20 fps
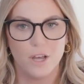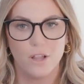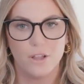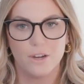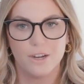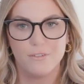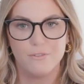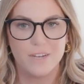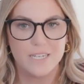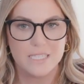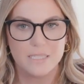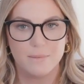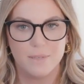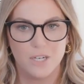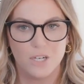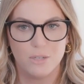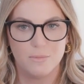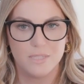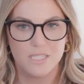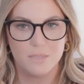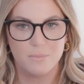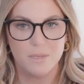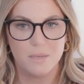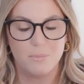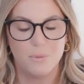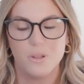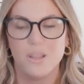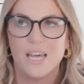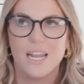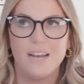investment homes to
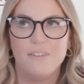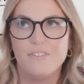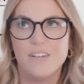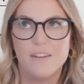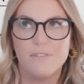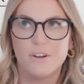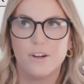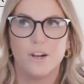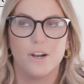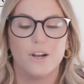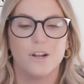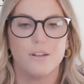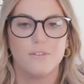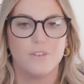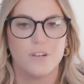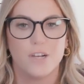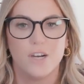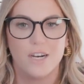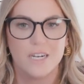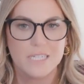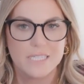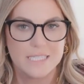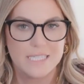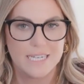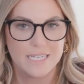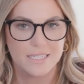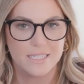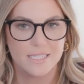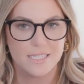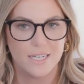people that have never heard of a cost
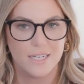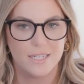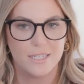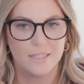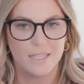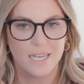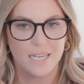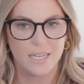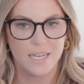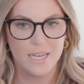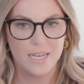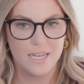seg study. Like,